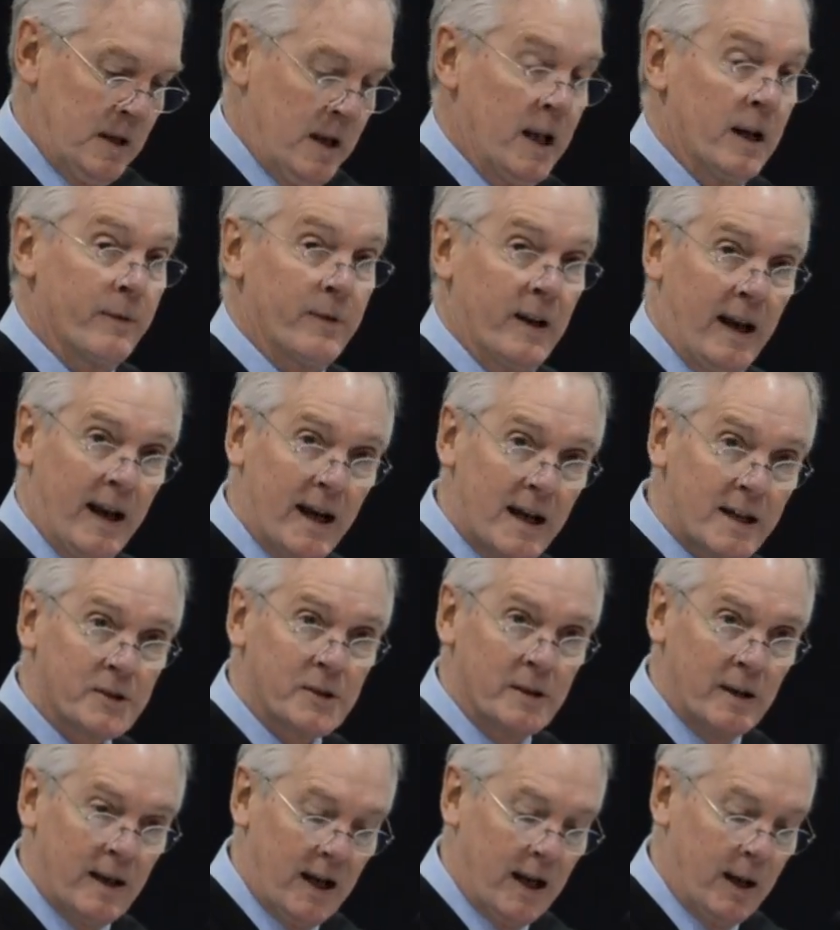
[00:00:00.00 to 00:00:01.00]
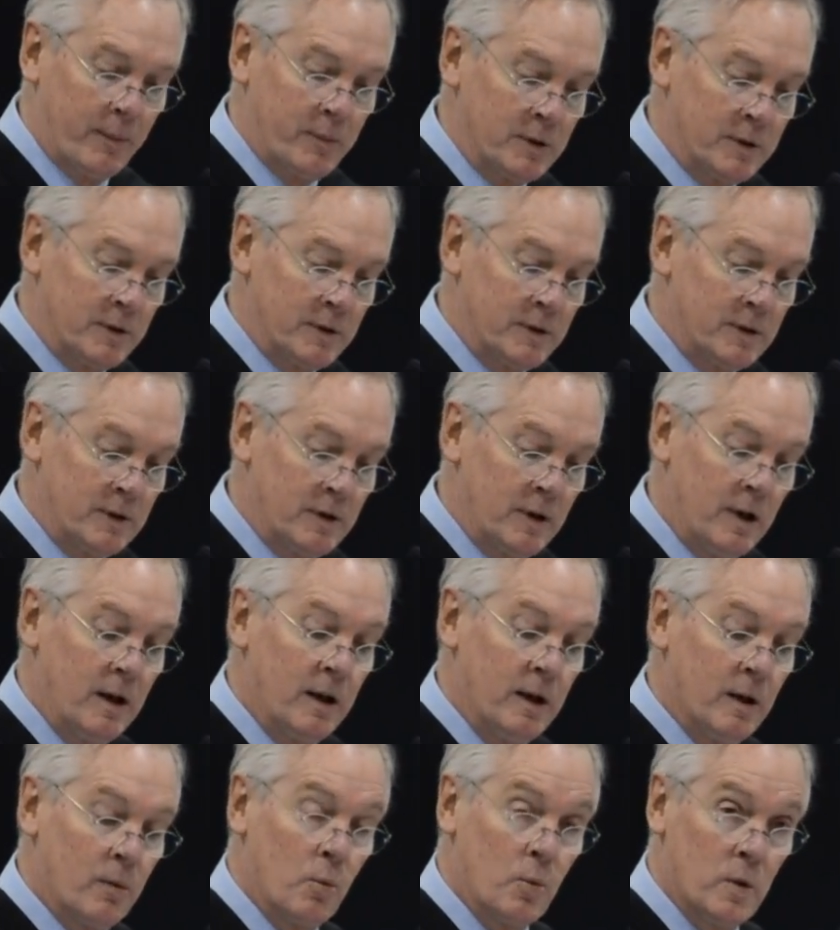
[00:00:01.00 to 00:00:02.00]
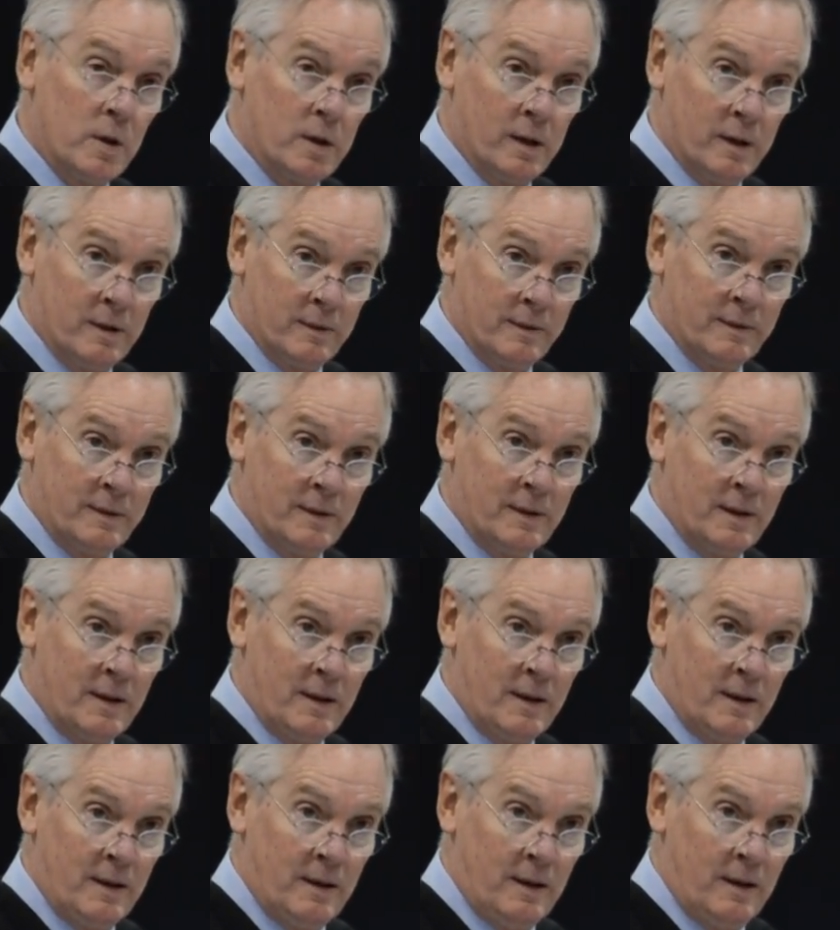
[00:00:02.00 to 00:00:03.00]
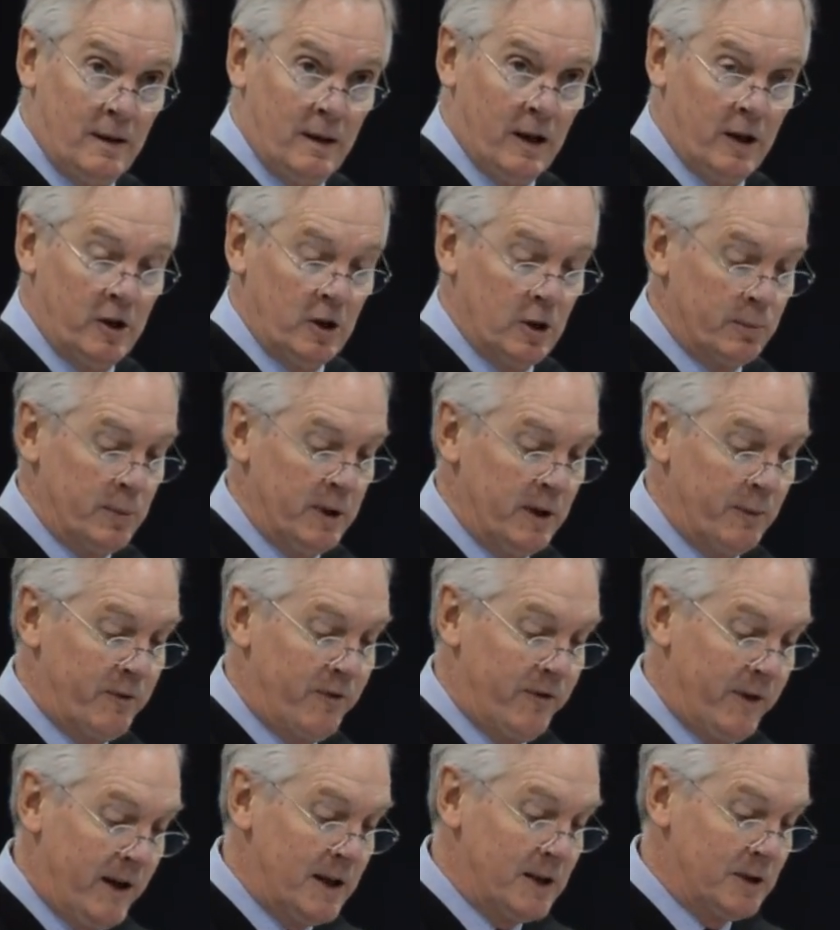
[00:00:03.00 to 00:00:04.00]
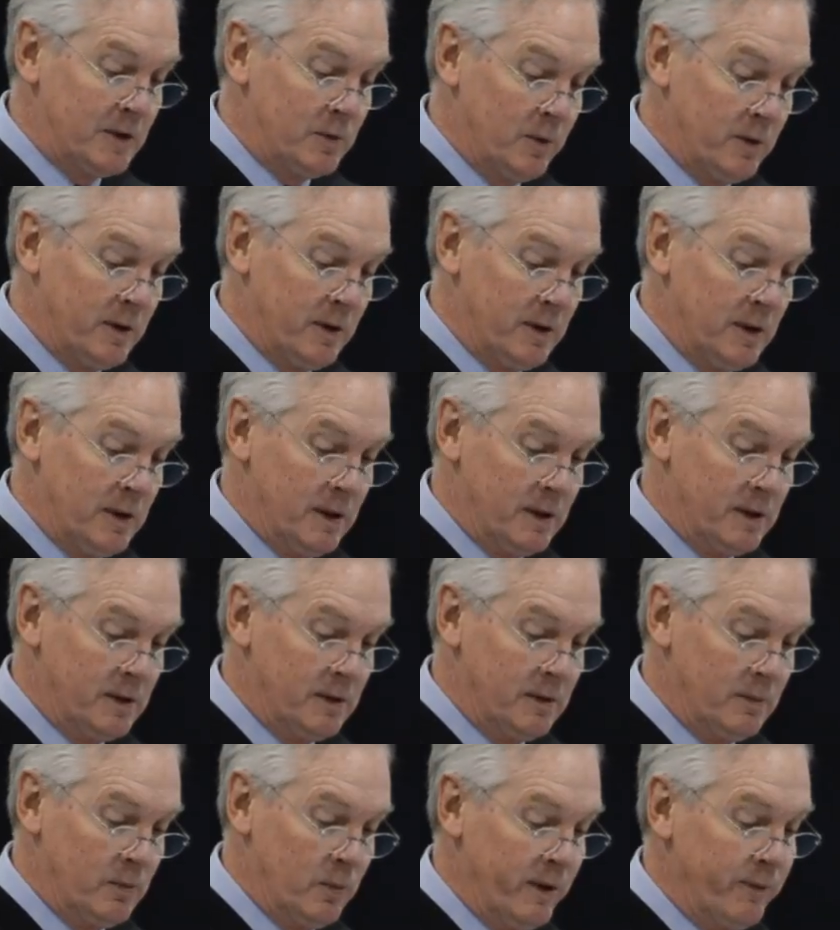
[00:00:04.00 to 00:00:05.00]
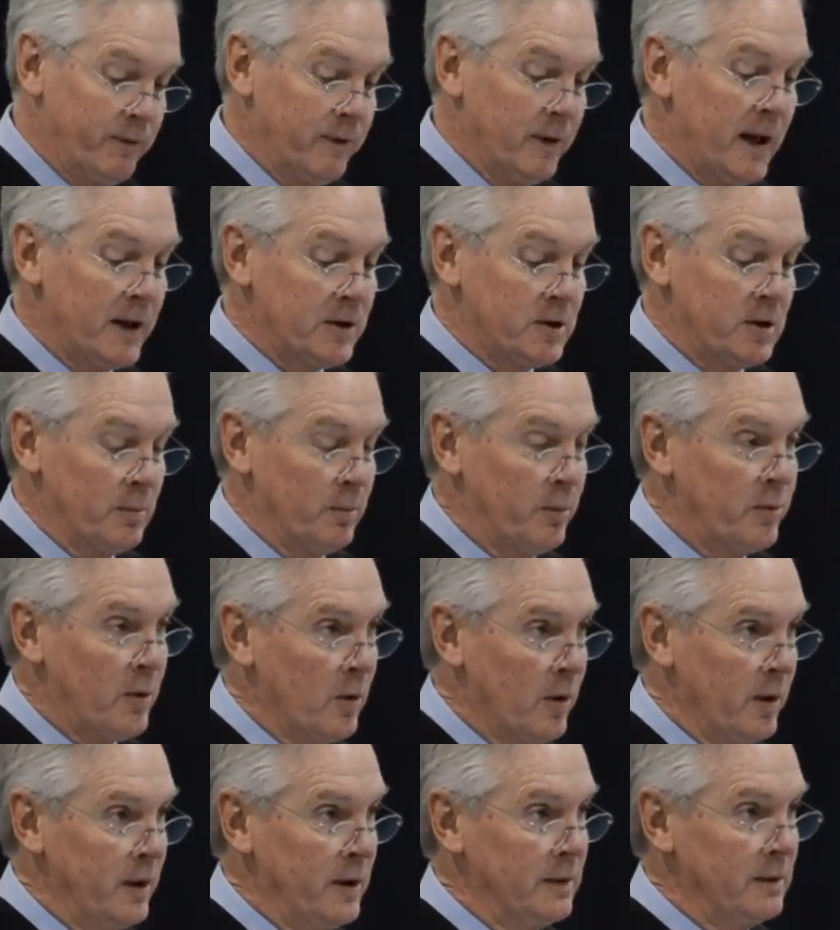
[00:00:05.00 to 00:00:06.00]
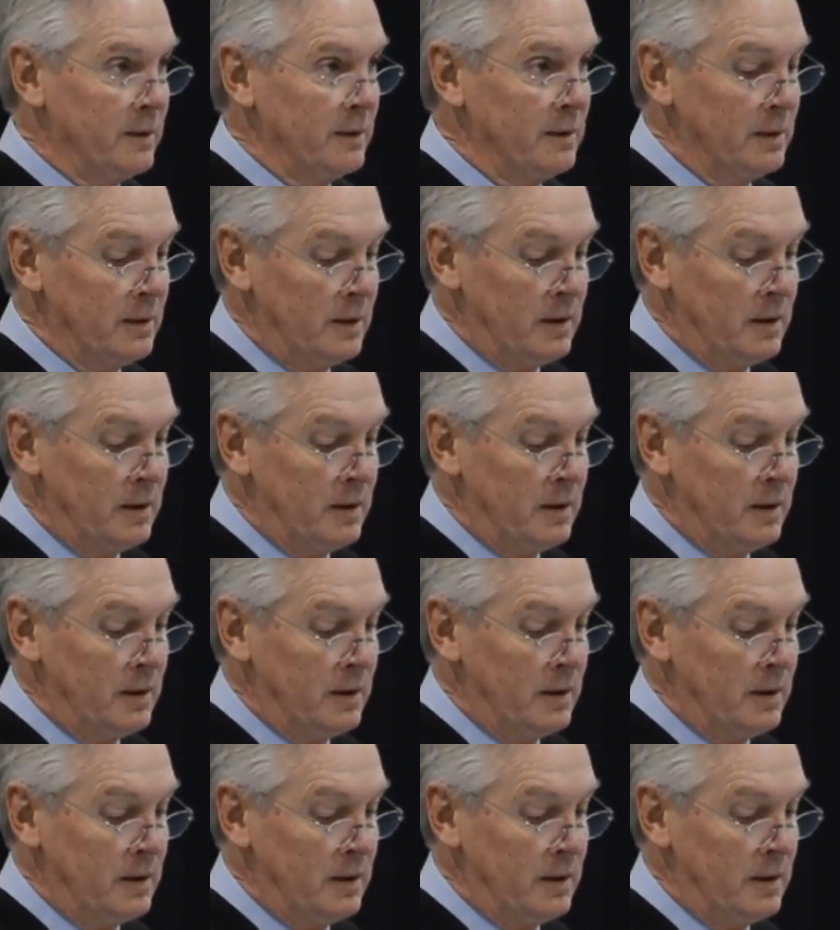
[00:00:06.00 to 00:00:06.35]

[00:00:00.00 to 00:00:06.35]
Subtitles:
And if it hasn't happened, it will. And you'll be faced with this reflection point.